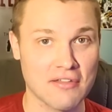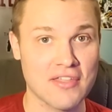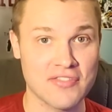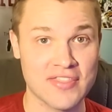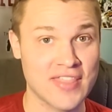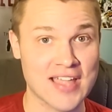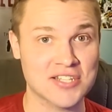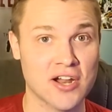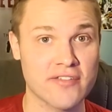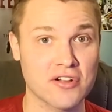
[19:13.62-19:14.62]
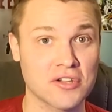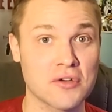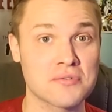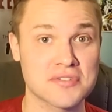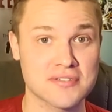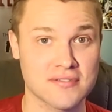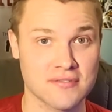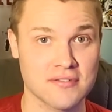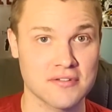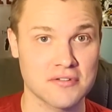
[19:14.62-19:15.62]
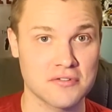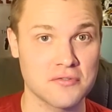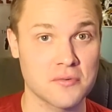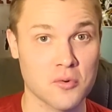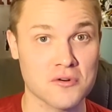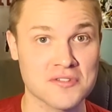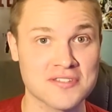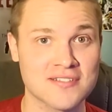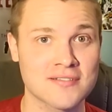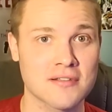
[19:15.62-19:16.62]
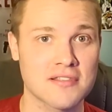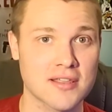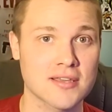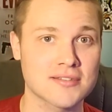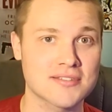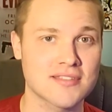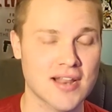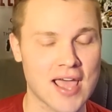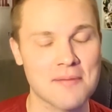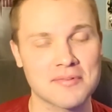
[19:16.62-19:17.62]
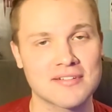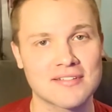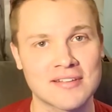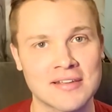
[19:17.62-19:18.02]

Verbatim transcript: That's not even close to the worst things that happened.